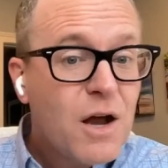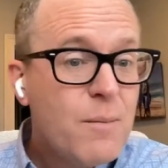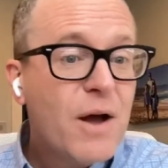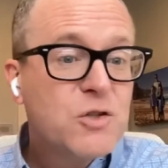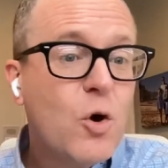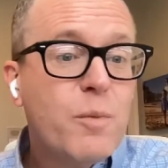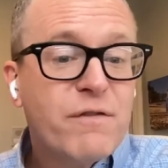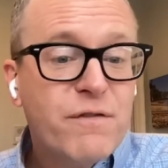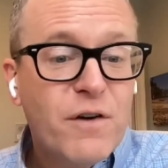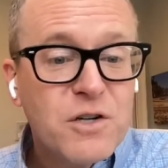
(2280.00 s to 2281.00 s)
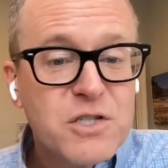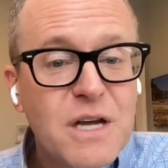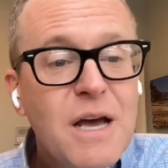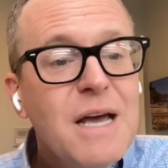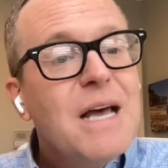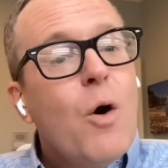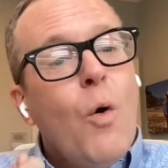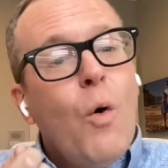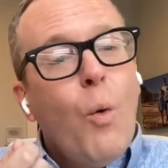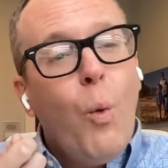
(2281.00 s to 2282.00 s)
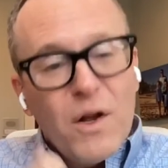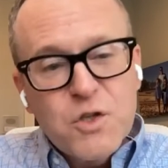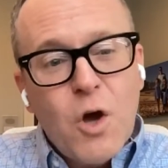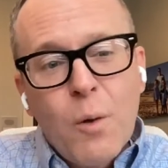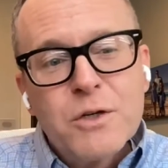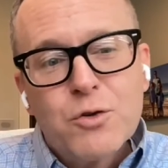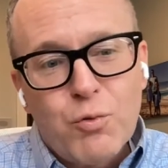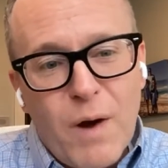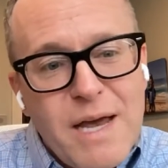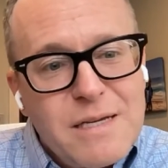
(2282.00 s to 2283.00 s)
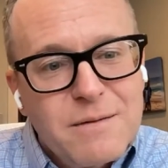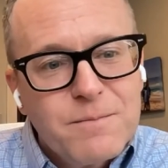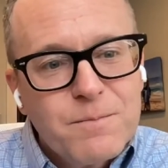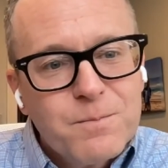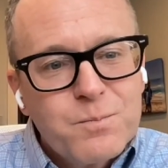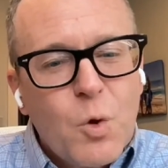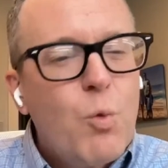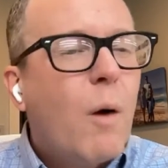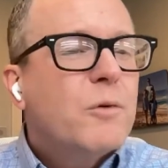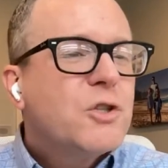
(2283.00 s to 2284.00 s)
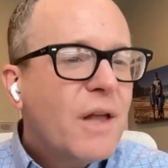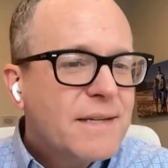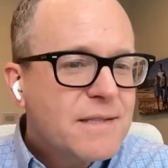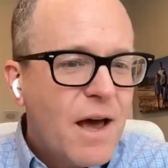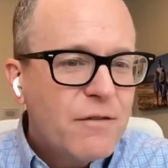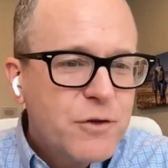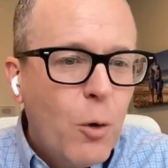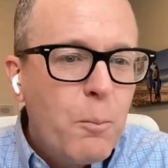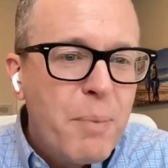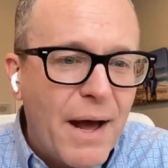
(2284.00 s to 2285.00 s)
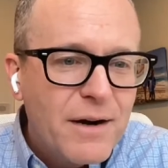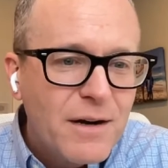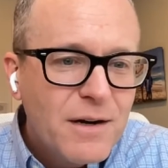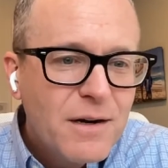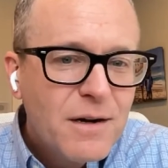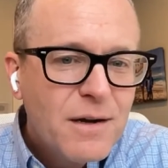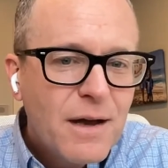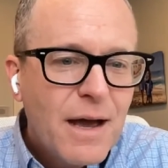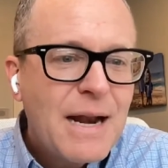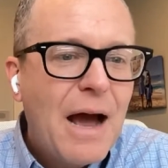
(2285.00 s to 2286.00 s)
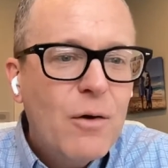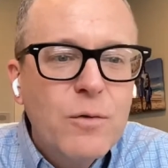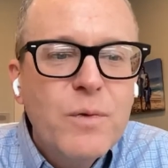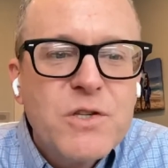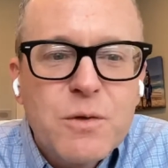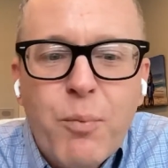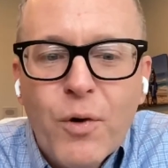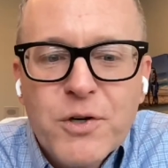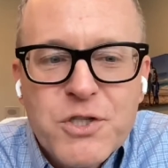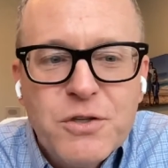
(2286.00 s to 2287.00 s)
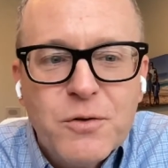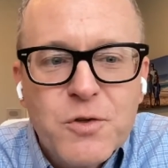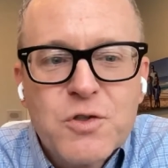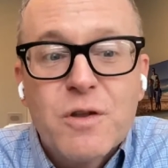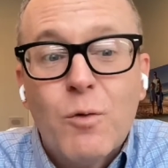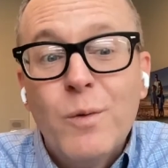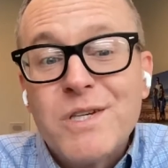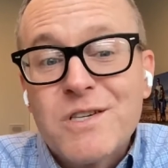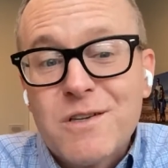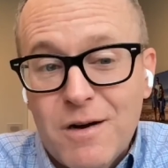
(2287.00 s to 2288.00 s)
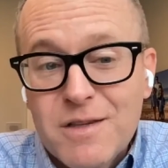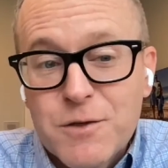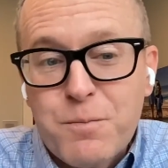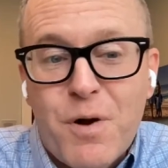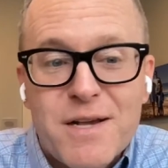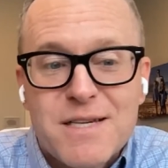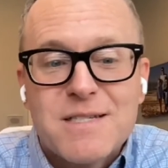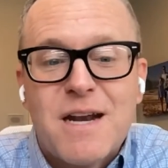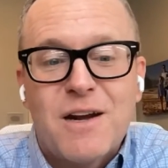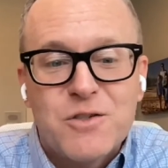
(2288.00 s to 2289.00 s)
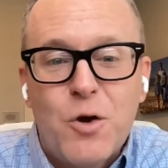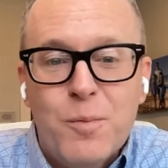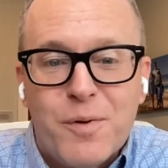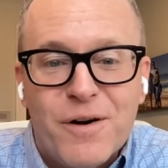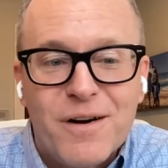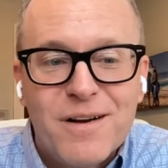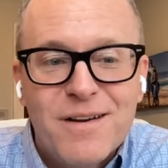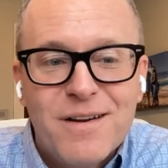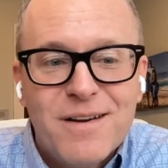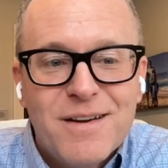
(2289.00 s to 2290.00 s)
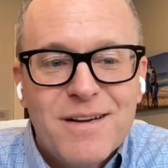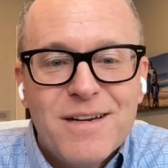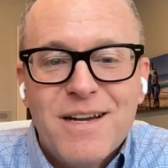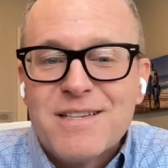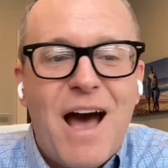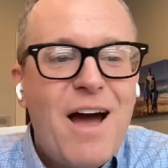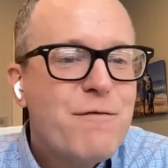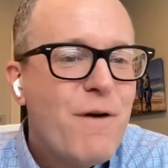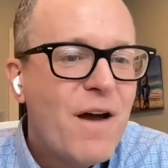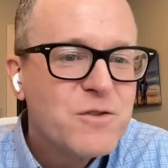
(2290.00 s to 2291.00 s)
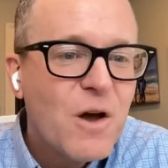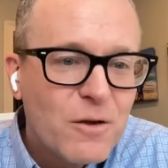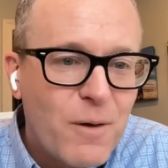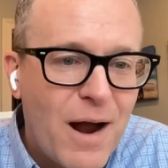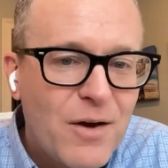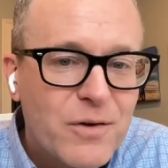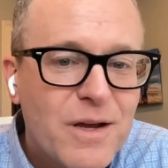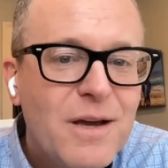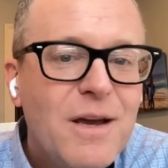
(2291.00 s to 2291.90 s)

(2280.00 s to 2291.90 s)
come October 1st. What's going great? What would you like to have go better? And how can we support you so that when we start this process in October, it's high fives all around?